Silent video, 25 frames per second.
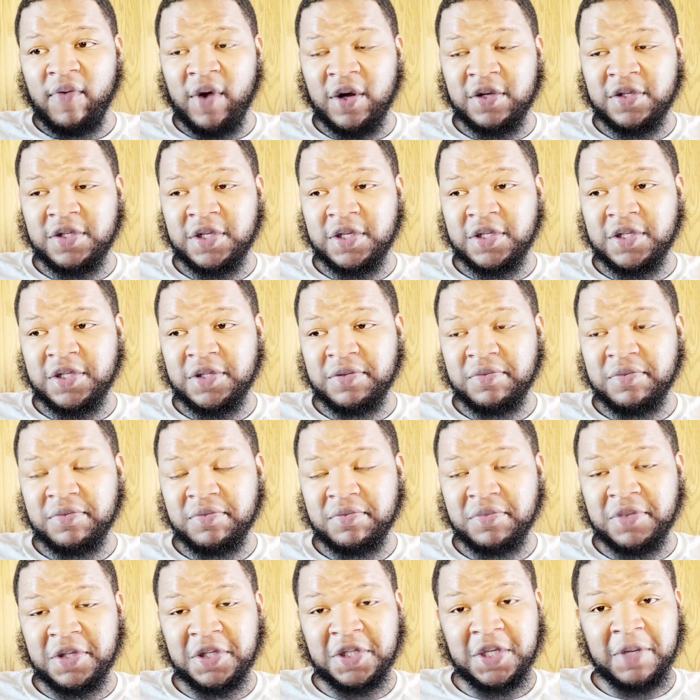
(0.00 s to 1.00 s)
versus
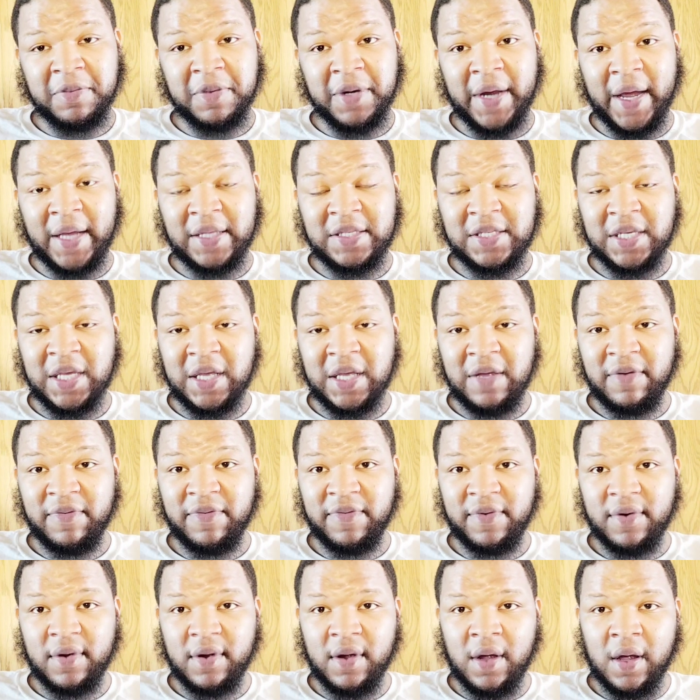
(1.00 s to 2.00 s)
December nineteenth.